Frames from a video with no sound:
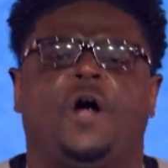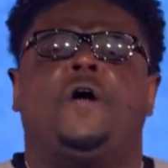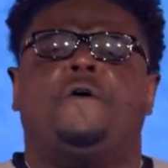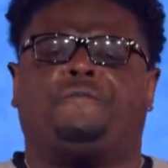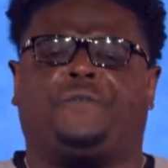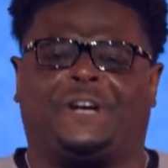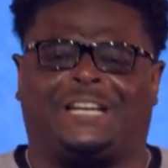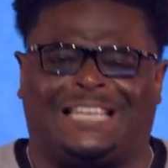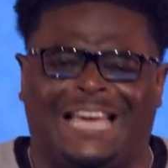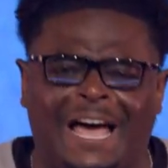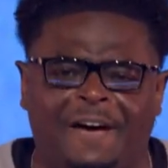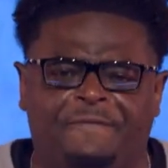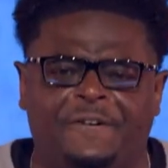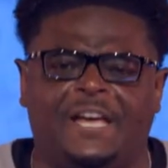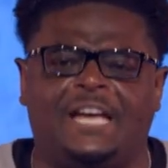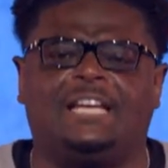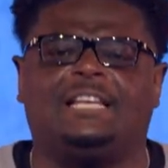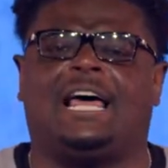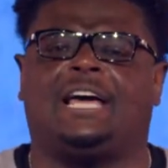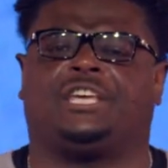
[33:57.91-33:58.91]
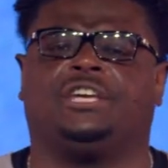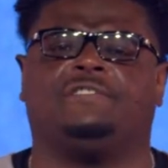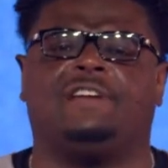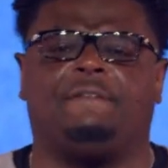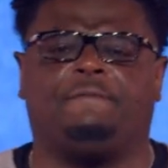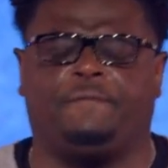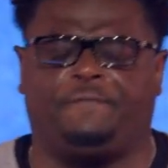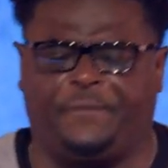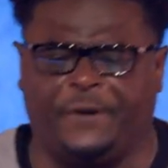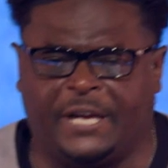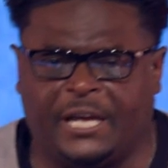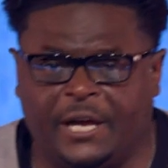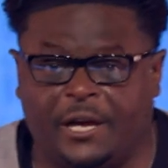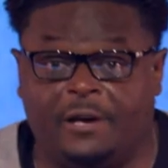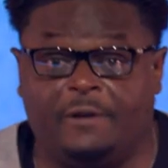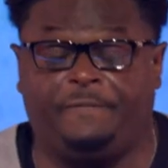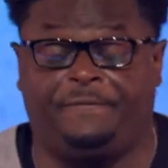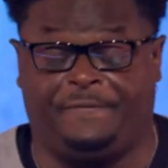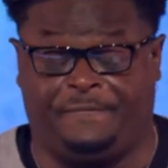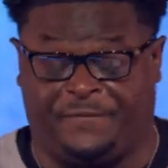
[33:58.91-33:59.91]
forgiving like you've never
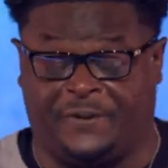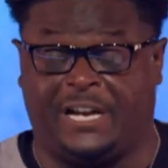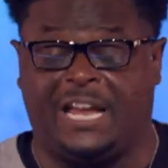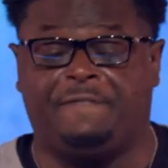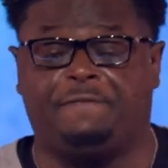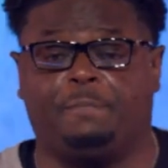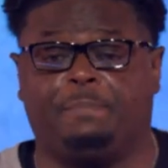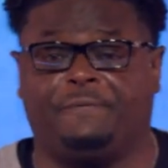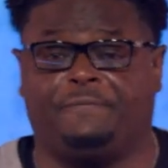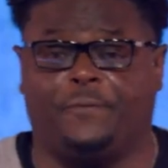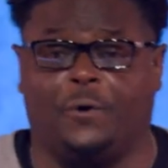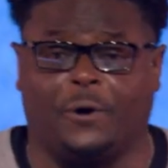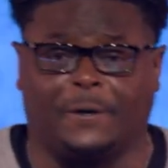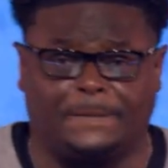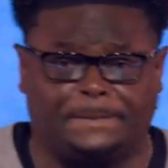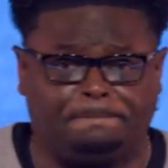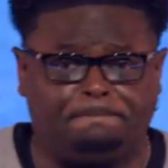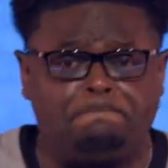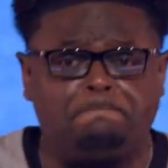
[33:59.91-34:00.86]
forgiven before.